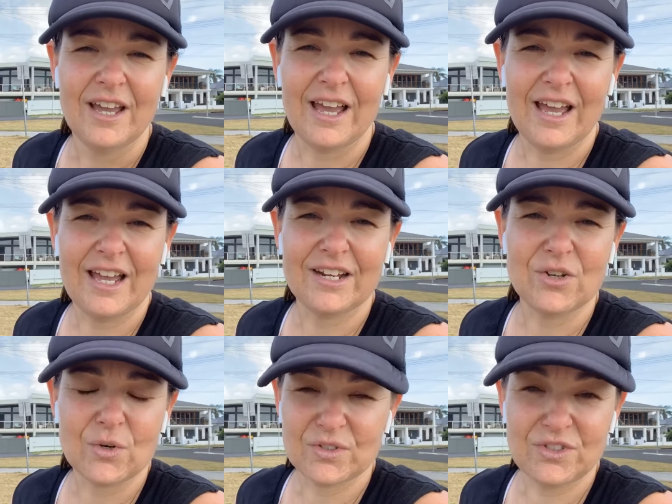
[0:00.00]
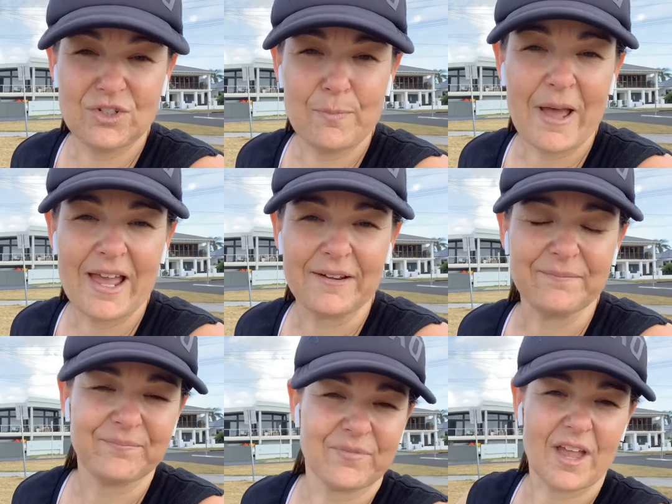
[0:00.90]
and causes you
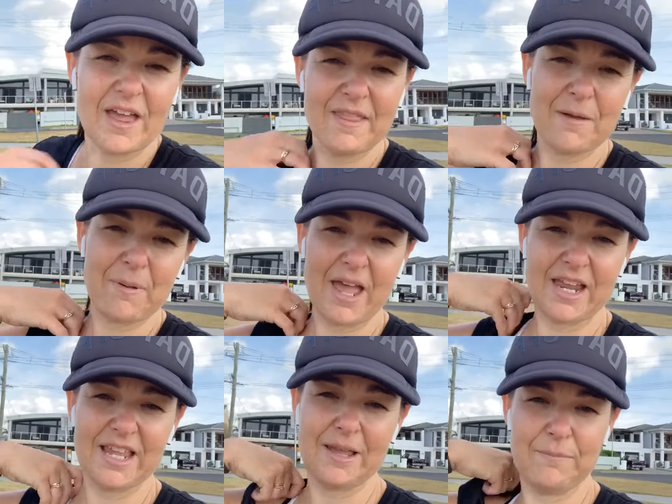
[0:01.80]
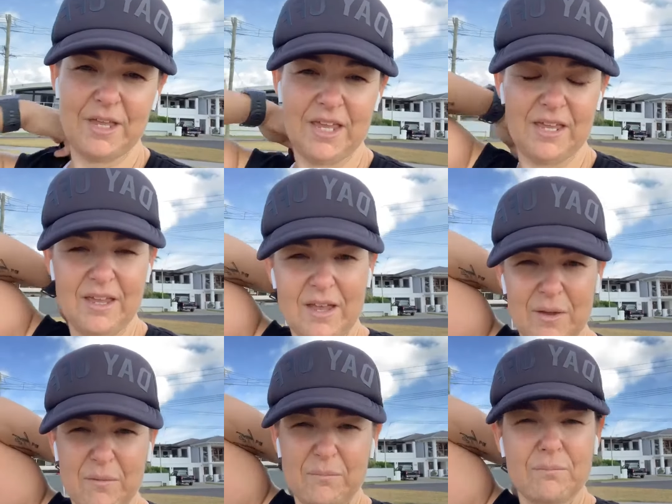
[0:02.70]
pain. And that pain can be,
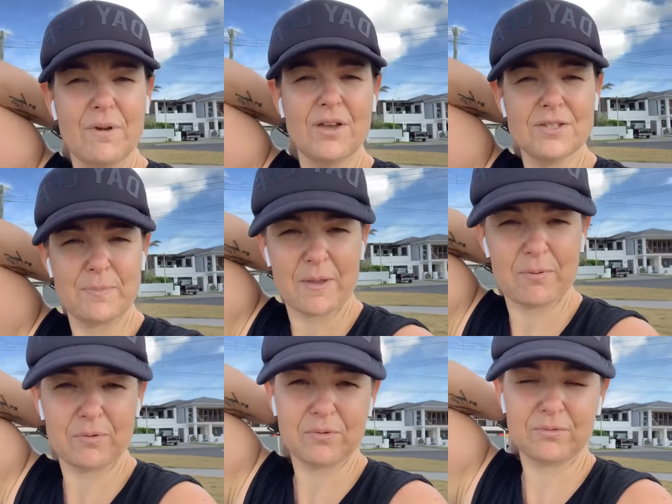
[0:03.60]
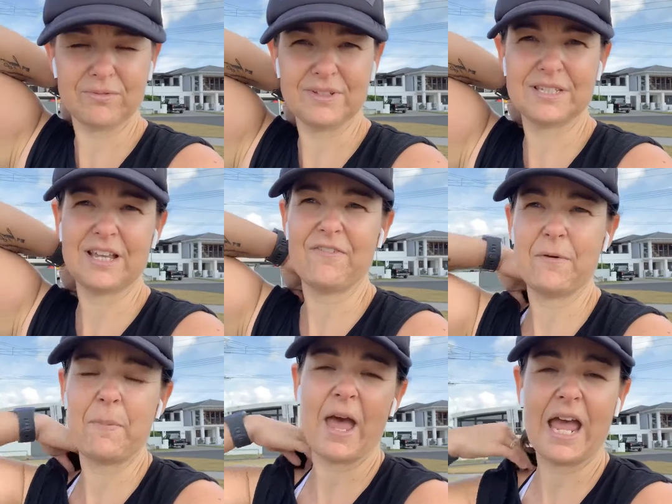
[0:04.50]
most people
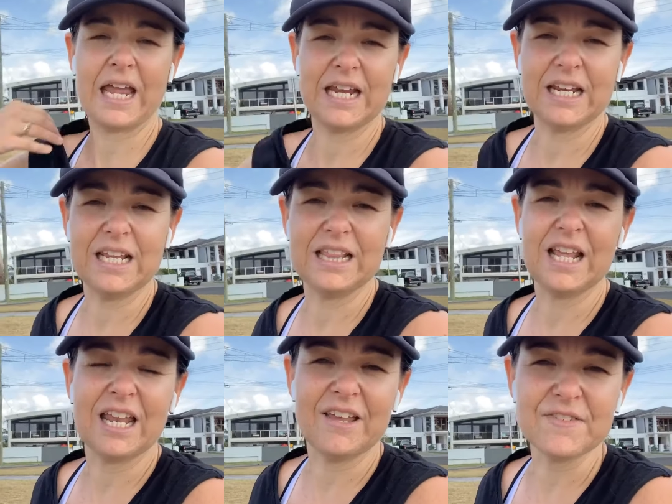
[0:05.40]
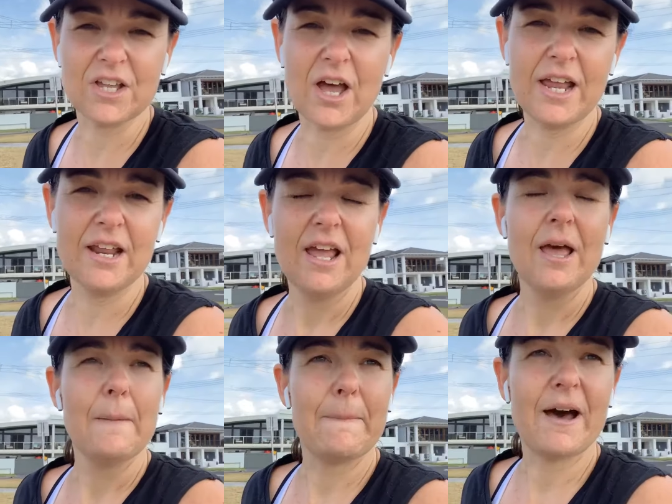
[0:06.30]
suffer pain in their left side,
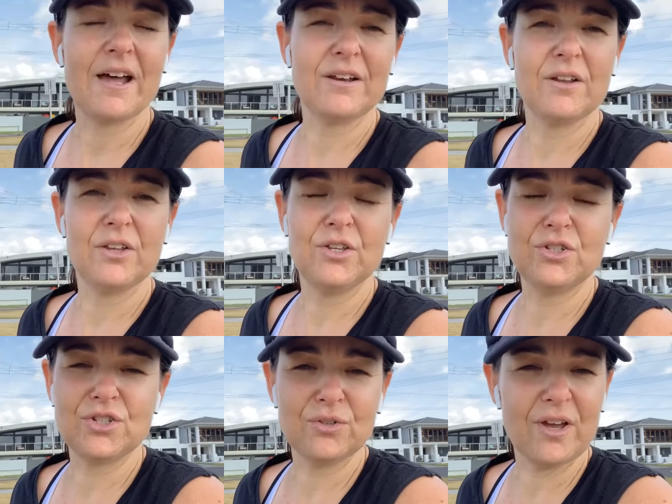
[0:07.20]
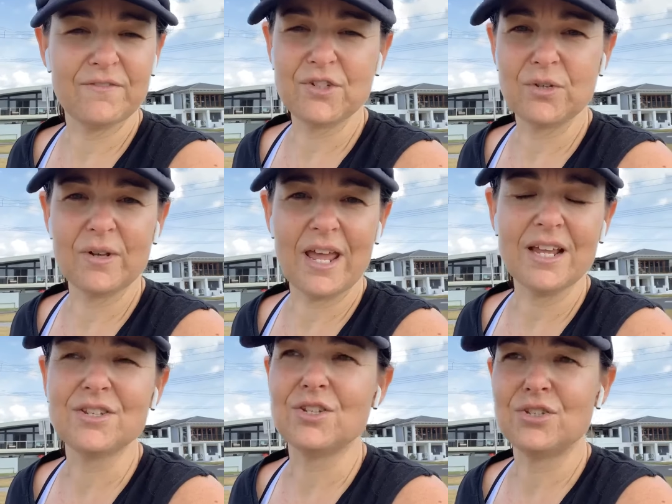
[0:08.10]
but you do have 2
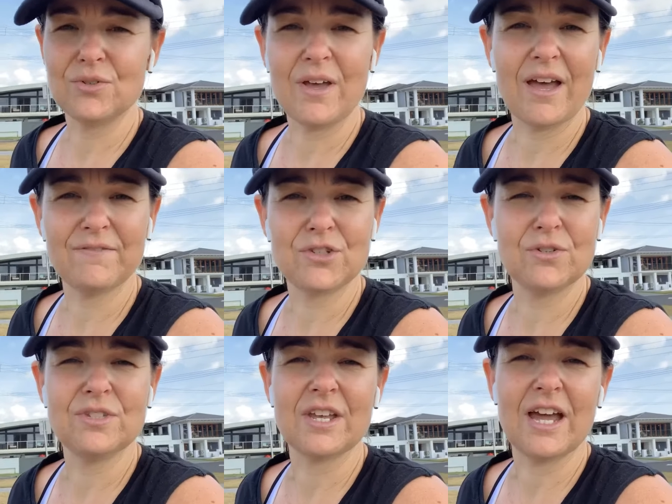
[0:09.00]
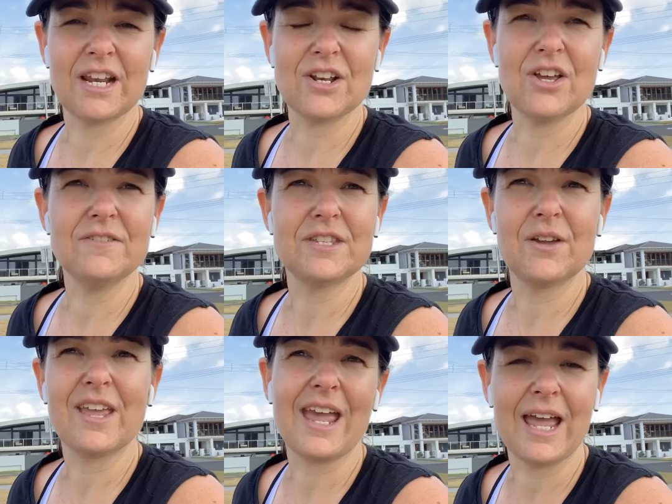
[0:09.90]
legs, you do have 2 sciatic nerves, so
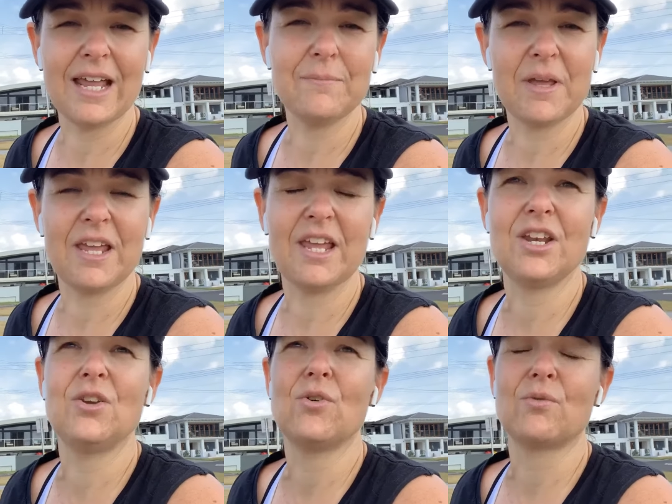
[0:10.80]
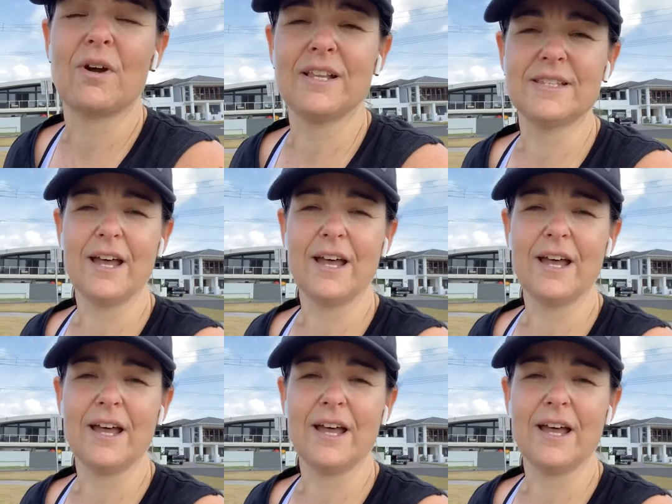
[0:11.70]
it can be in your right